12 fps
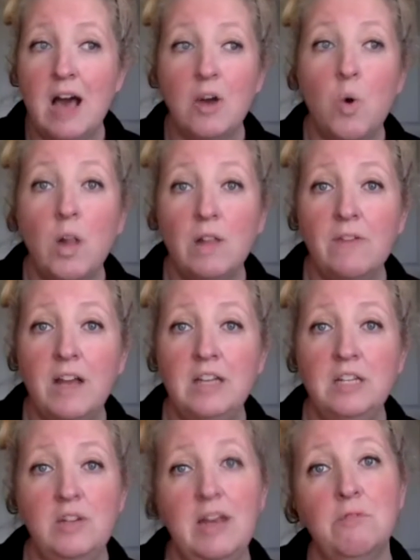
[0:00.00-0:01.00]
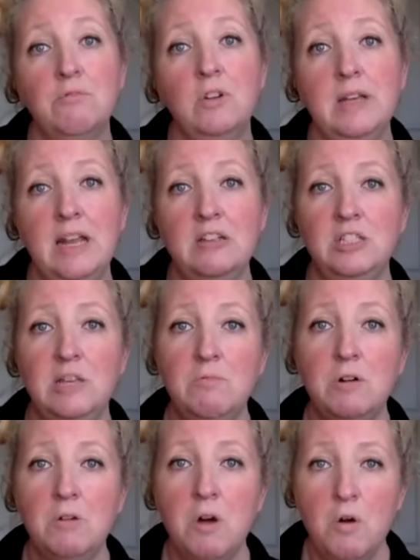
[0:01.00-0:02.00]
qualified to get a root canal. She's like,
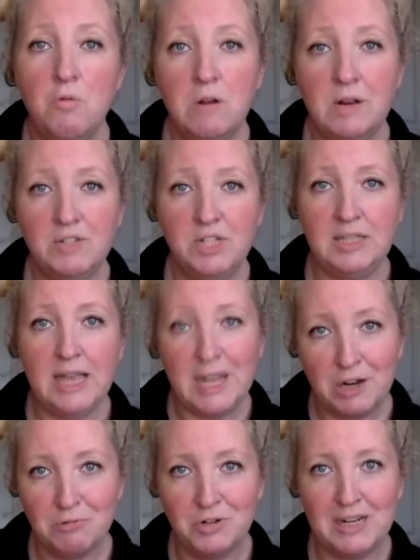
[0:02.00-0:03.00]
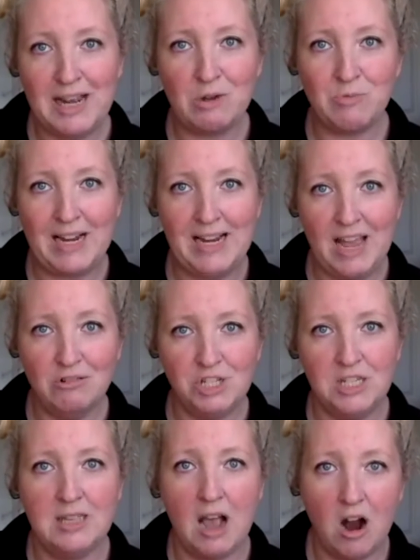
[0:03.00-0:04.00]
well, what if she's getting a root canal right now?
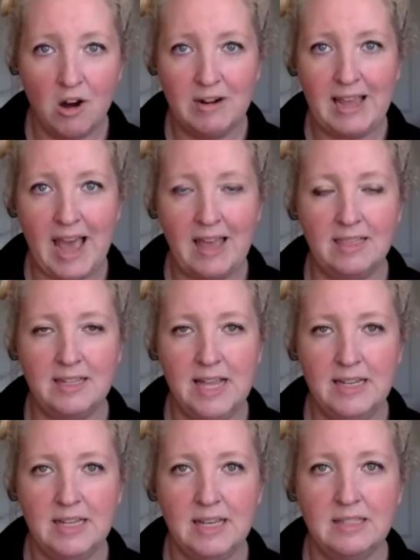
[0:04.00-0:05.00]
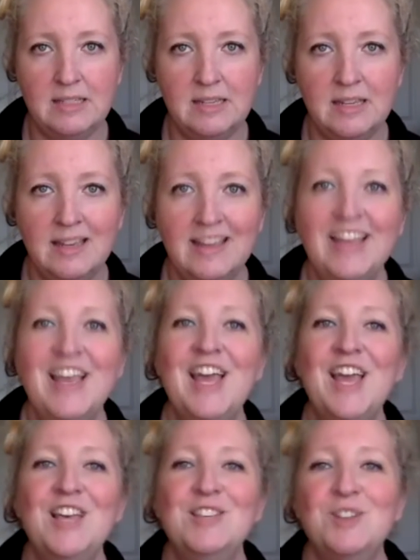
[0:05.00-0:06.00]
She's already at the dentist.
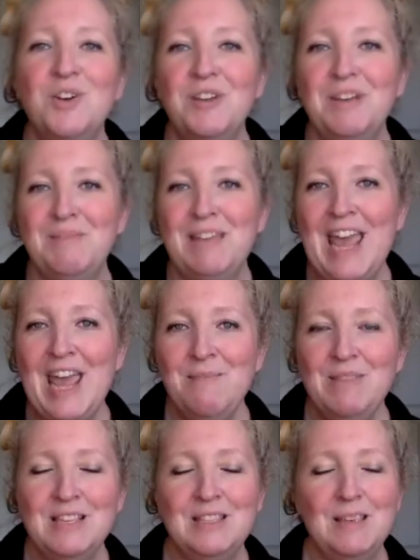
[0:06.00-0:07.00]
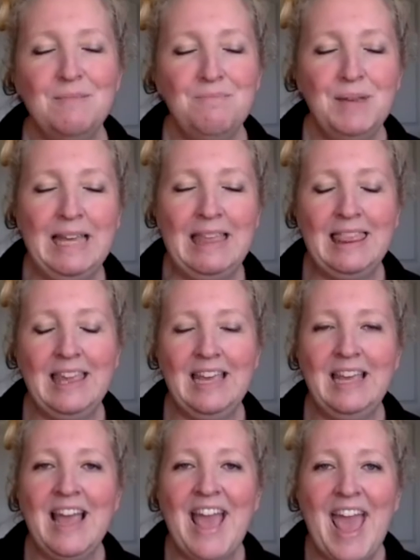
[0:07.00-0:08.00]
So it became this big
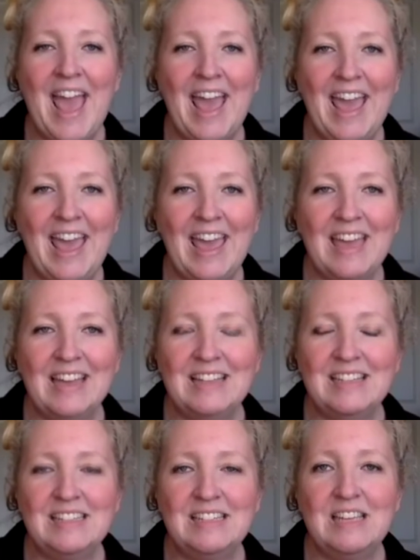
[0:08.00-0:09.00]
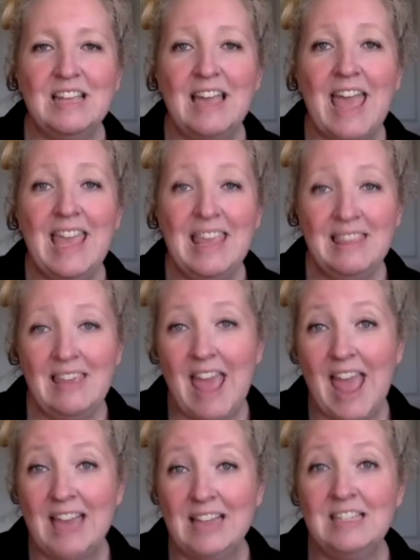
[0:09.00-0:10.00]
thing. And in the
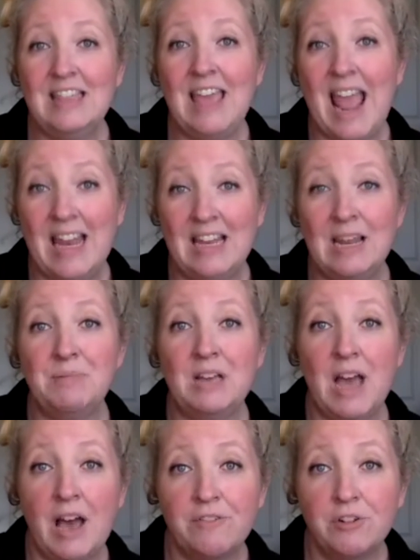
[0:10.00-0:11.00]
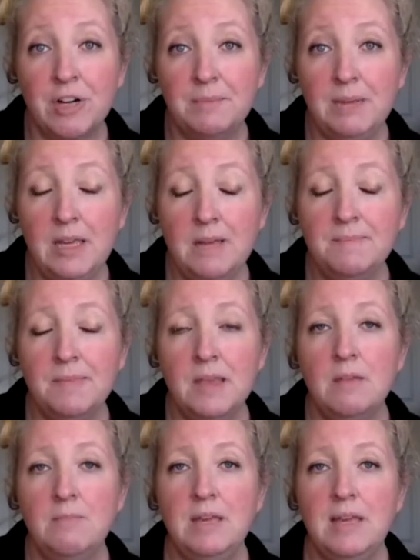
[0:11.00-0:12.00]
end, they ended up covering me
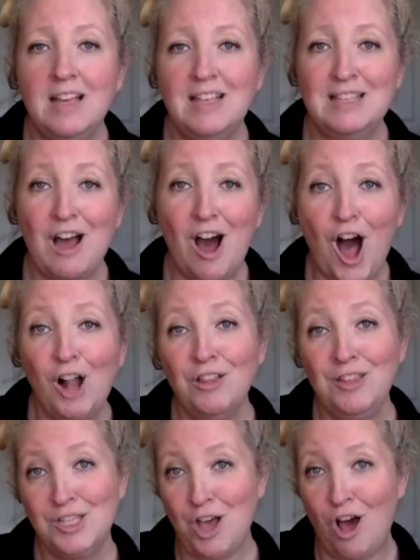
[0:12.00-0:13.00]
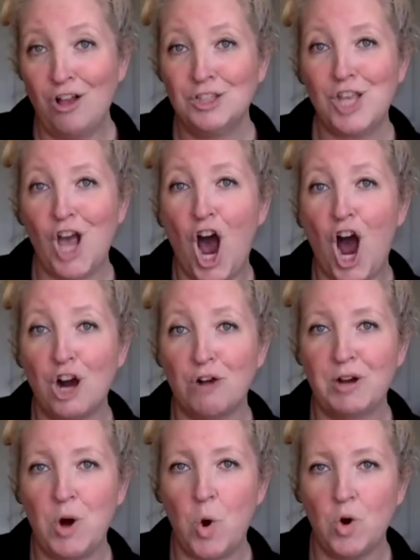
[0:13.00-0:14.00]
because all of these calls are
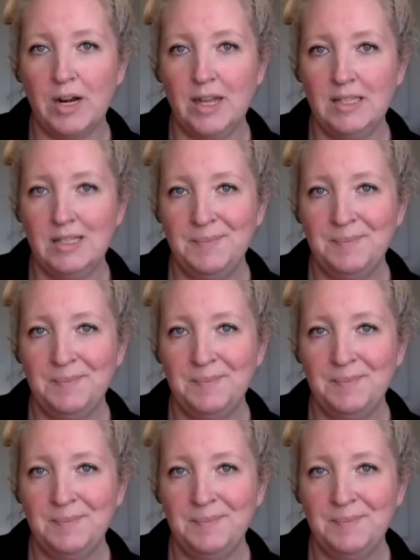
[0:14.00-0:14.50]
recorded.